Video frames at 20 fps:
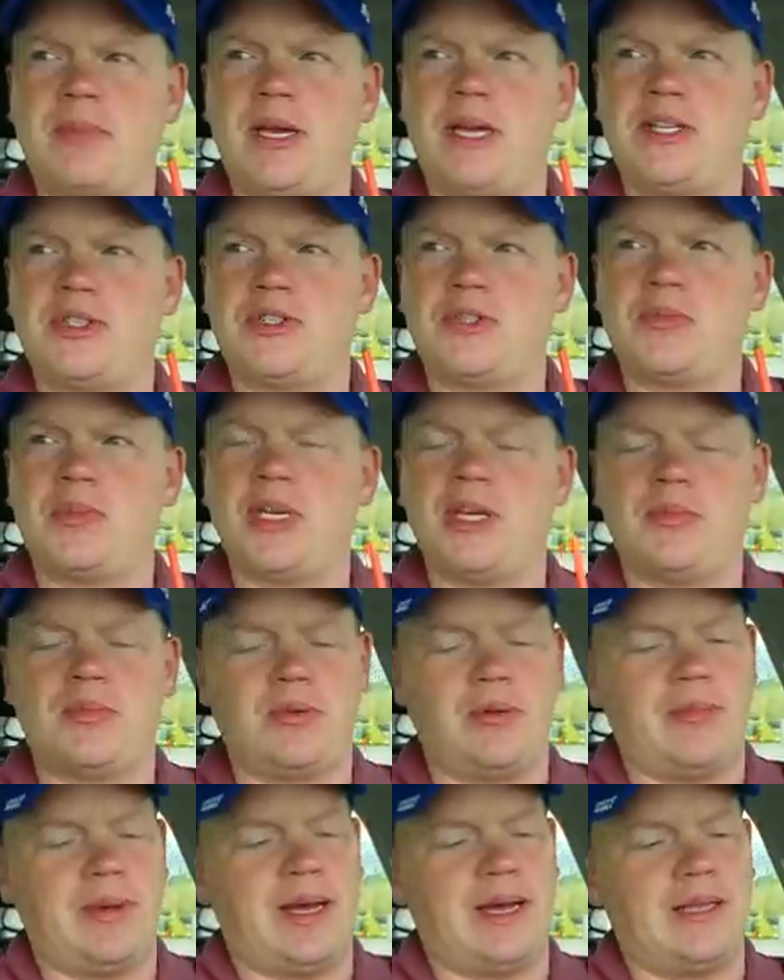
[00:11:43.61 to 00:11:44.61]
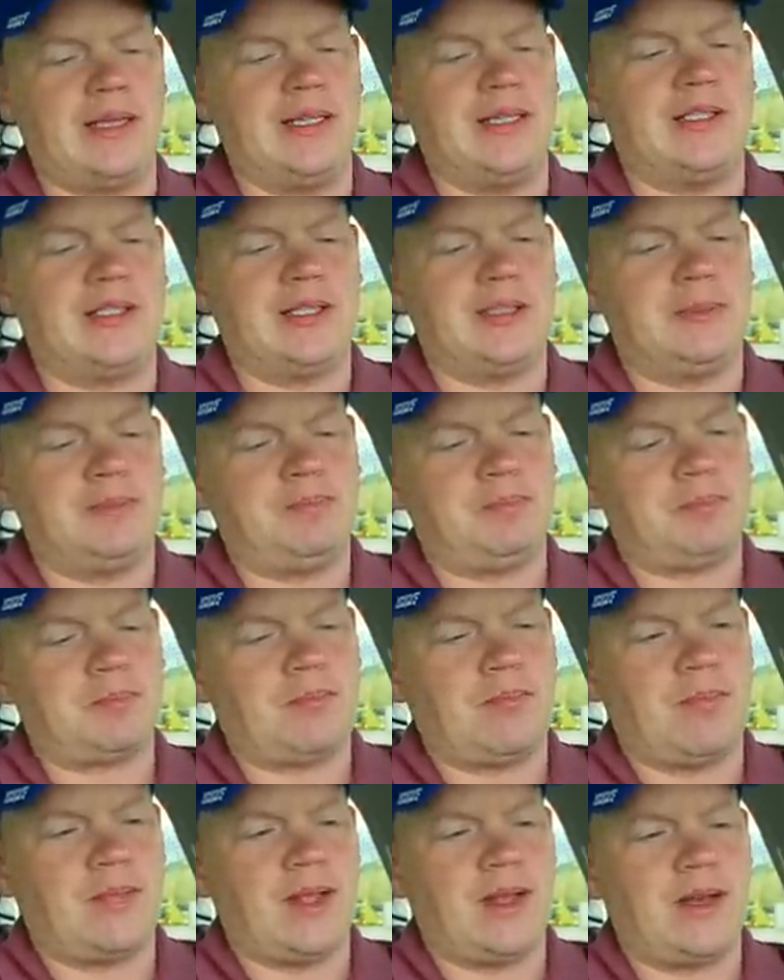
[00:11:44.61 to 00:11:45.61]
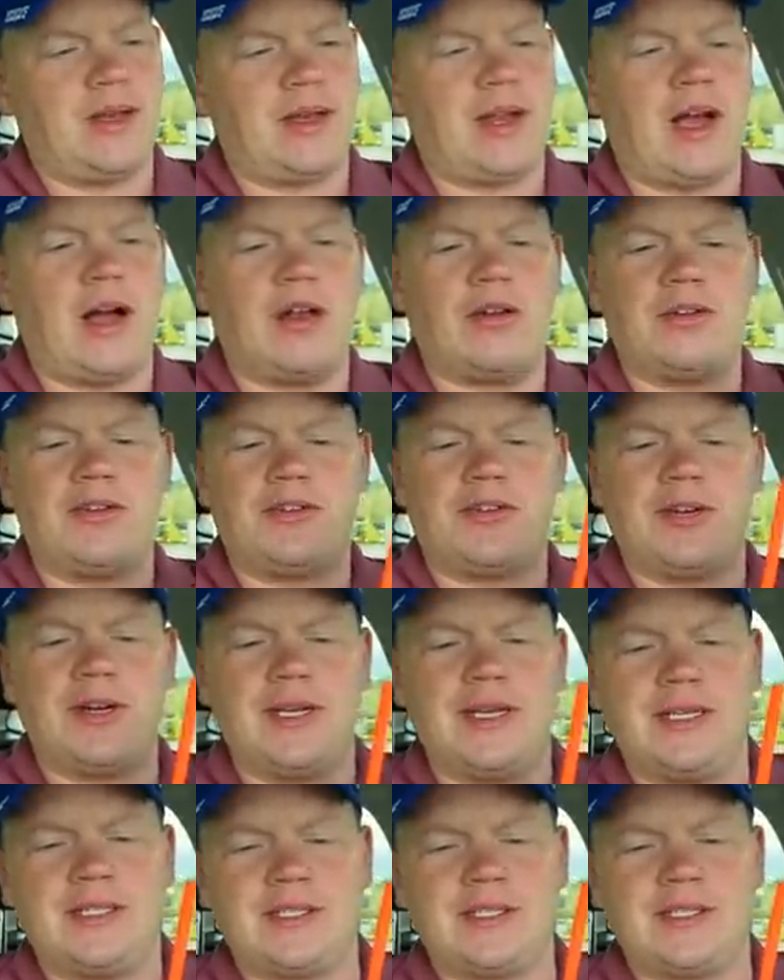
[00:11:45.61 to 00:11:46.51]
people, about these dollar drinks.